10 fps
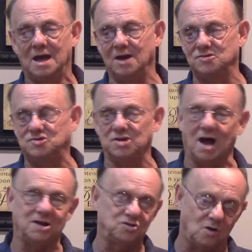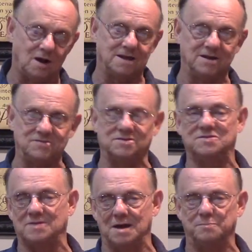as John taught his
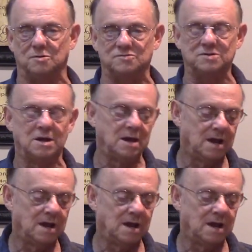disciples.